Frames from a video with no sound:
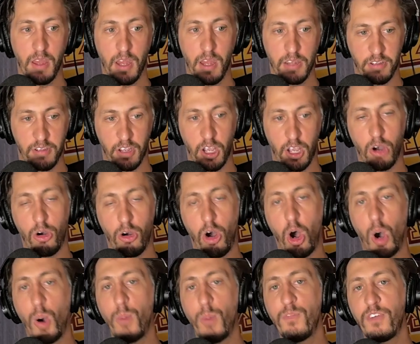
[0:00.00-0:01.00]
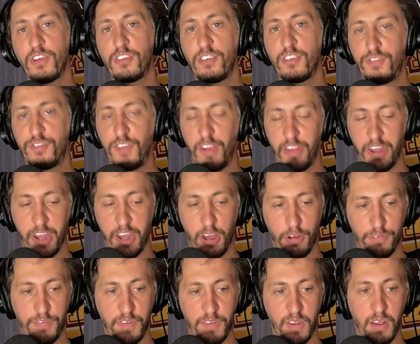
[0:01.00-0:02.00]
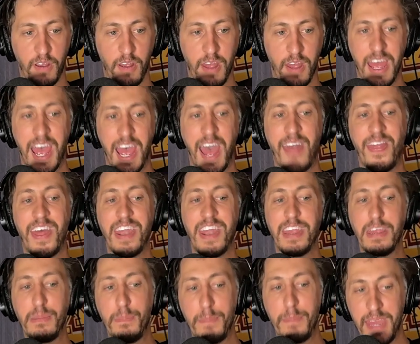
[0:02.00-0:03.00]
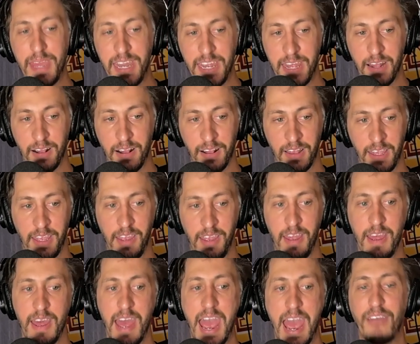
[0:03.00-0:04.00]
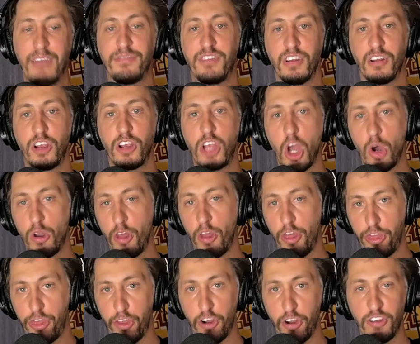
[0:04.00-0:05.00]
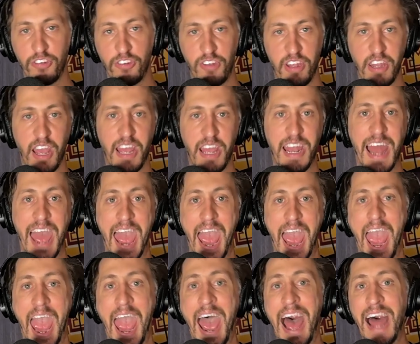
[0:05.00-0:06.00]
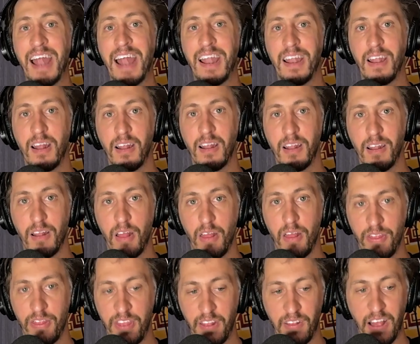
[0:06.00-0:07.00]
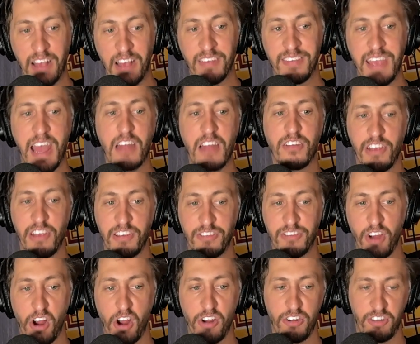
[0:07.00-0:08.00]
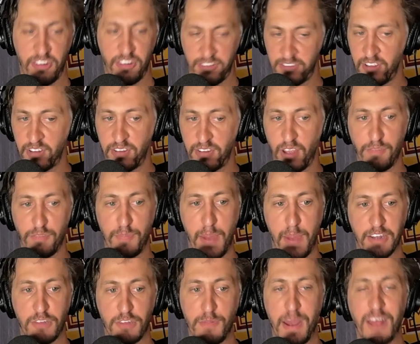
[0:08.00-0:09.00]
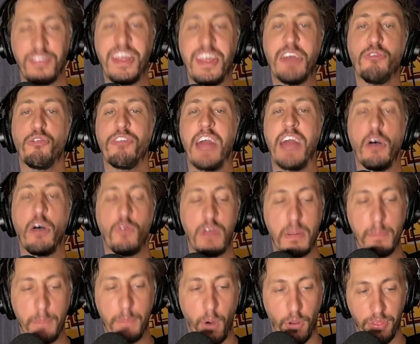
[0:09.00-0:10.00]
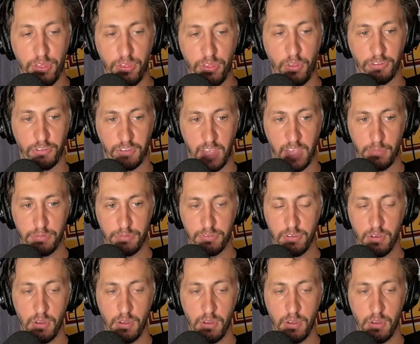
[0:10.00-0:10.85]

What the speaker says: To go home versus Philadelphia and then immediately have to go to Thursday night at the Los Angeles Chargers is a tough back-to-back. They will not win both of those games.